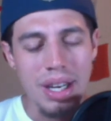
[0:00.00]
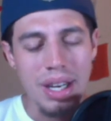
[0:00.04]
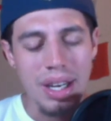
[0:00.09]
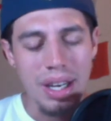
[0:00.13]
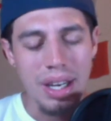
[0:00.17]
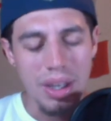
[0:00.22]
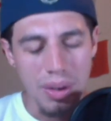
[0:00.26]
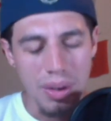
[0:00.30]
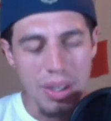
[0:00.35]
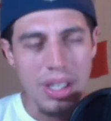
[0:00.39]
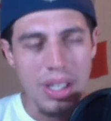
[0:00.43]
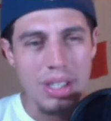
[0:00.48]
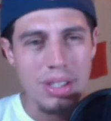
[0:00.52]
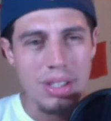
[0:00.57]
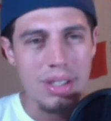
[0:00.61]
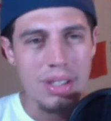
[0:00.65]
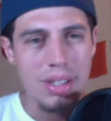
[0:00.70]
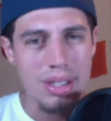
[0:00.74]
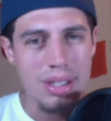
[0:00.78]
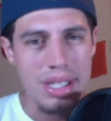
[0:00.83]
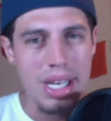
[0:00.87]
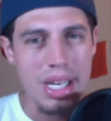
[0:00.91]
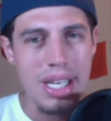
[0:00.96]
increase
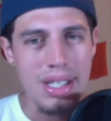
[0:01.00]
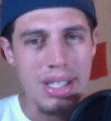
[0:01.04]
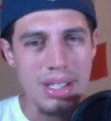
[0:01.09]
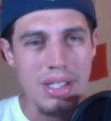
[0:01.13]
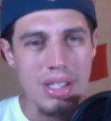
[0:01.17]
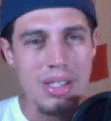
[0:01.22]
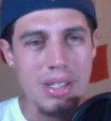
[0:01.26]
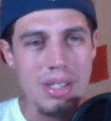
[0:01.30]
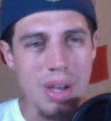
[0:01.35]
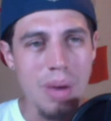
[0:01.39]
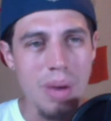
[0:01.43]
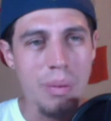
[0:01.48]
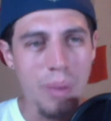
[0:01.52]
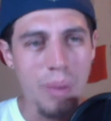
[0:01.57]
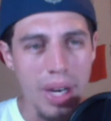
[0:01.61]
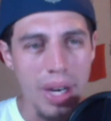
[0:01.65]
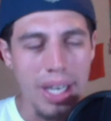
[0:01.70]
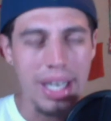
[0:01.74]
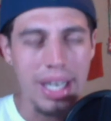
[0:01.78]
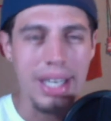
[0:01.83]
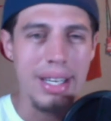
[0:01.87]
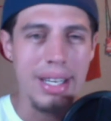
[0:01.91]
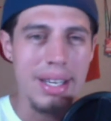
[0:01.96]
their chances of
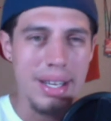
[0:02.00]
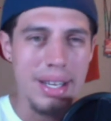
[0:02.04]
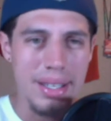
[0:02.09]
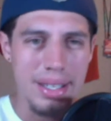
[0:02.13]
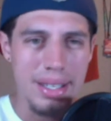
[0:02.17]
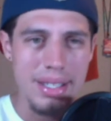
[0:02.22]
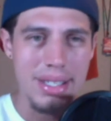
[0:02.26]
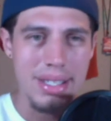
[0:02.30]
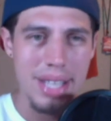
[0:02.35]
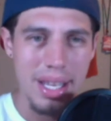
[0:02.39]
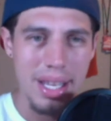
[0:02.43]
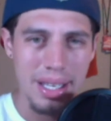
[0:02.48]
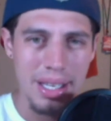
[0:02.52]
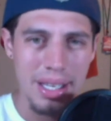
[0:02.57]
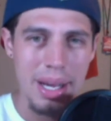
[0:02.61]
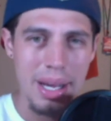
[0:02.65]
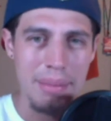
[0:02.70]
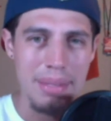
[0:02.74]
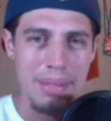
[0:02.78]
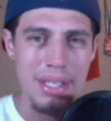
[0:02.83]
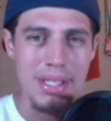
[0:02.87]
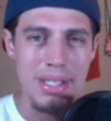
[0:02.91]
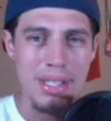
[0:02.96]
winning the Stanley
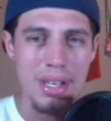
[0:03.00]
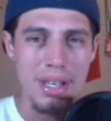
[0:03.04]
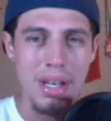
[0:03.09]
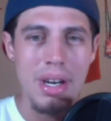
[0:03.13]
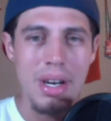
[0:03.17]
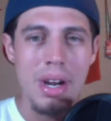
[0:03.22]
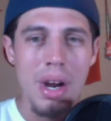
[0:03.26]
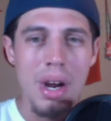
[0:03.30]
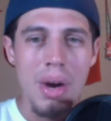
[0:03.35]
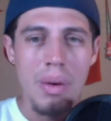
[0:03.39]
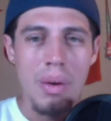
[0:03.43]
Cup this year.